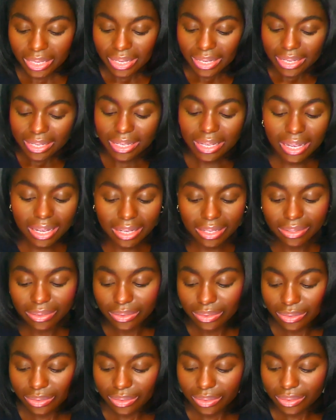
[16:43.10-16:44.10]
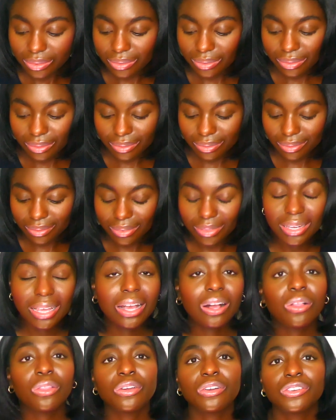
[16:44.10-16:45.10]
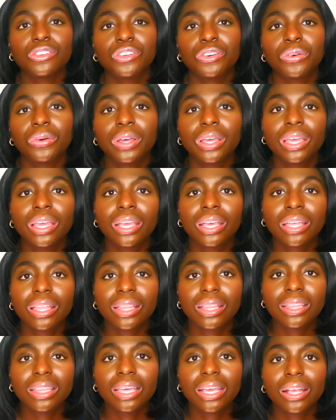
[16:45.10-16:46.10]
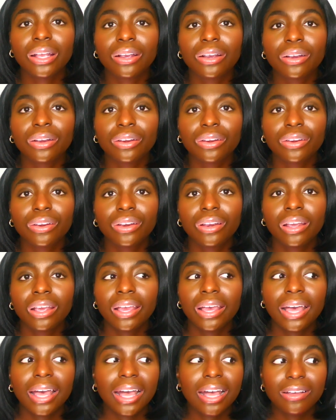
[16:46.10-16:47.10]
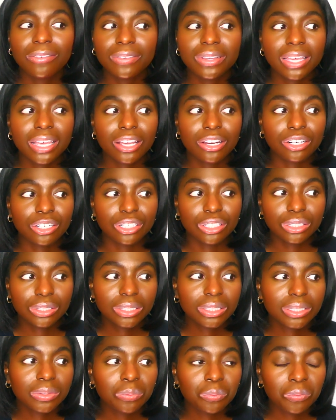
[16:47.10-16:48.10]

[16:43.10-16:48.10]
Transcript: yeah, now they're doing their heavy hitters.